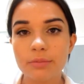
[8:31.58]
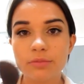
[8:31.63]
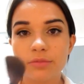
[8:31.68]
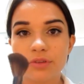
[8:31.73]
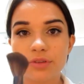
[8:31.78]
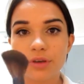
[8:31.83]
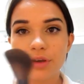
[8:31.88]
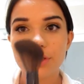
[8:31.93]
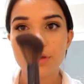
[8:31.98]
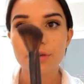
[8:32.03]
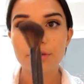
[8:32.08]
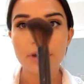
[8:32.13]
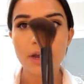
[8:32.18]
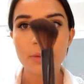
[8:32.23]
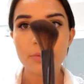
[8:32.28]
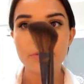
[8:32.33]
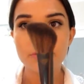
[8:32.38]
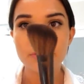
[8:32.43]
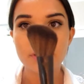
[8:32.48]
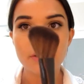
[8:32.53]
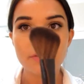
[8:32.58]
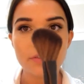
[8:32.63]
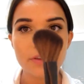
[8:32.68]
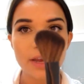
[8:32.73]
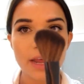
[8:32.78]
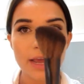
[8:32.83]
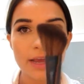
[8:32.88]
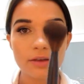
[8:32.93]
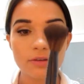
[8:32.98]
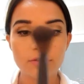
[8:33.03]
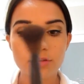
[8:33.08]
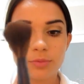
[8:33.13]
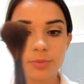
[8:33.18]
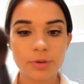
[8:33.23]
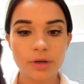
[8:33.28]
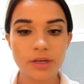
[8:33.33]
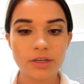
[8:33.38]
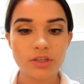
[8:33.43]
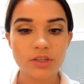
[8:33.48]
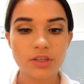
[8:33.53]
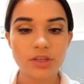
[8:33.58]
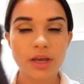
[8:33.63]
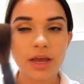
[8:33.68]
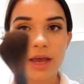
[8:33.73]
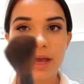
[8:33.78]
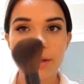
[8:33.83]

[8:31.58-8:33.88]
So grab yourself an angled brush,